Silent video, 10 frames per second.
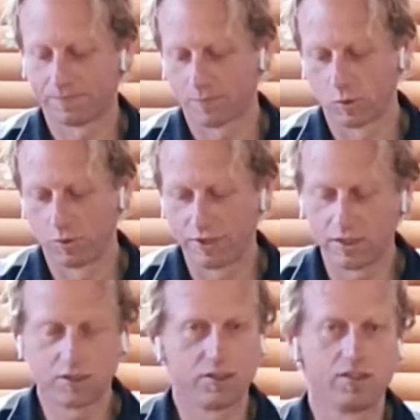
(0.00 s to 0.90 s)
With
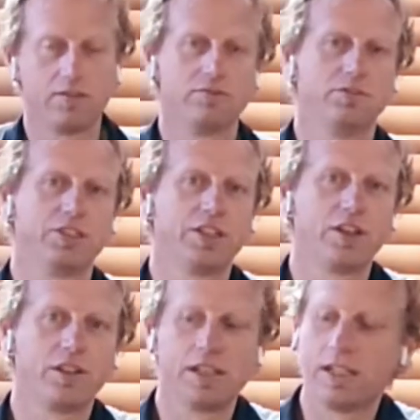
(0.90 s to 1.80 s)
this, you
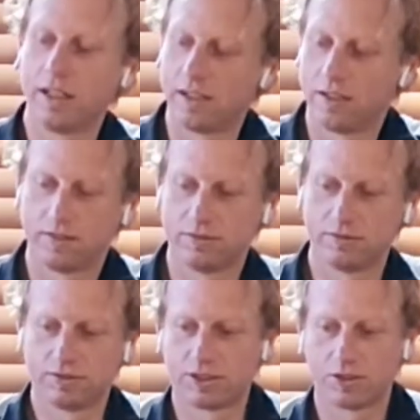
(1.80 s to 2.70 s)
don't need
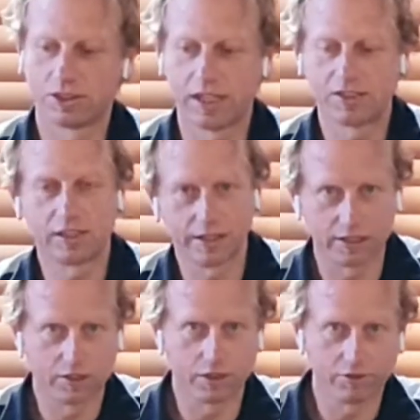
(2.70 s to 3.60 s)
to attach anything
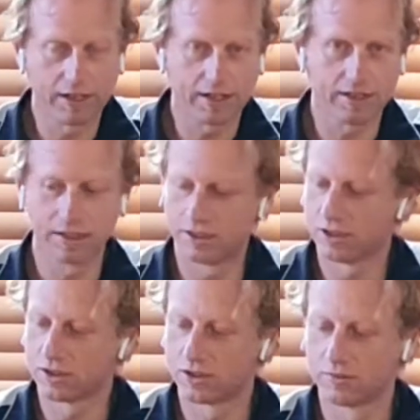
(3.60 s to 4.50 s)
to the router. It
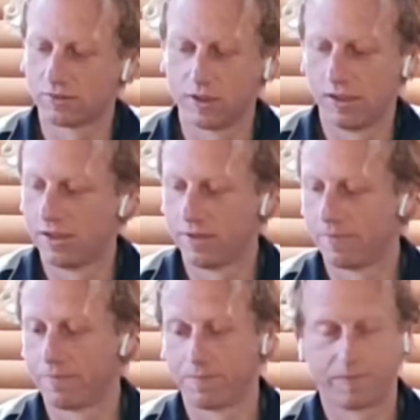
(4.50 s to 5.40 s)
just
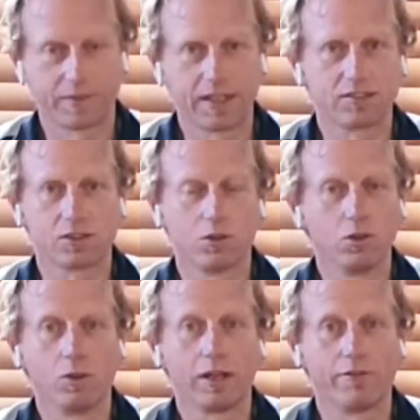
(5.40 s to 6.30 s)
takes it all
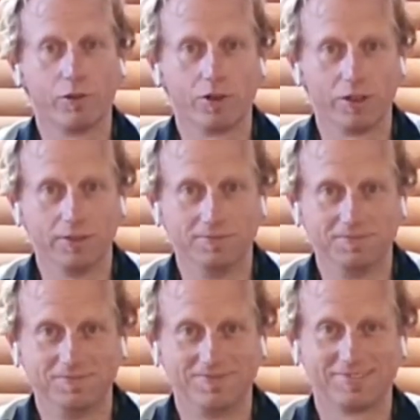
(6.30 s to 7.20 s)
away for you.
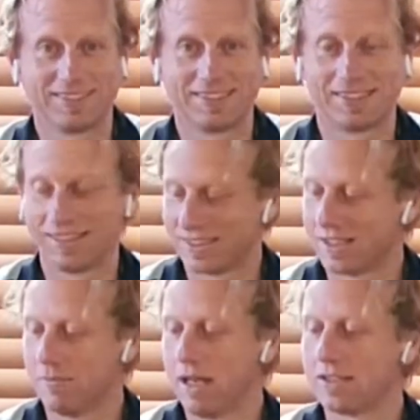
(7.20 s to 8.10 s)
It's an
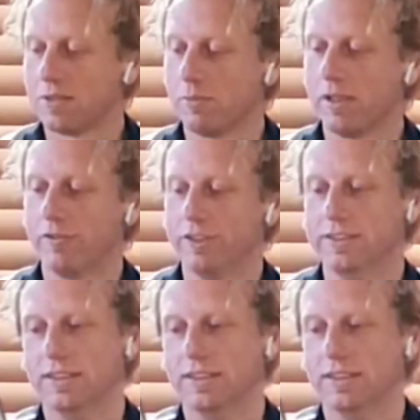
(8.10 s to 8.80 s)
amazing benefit.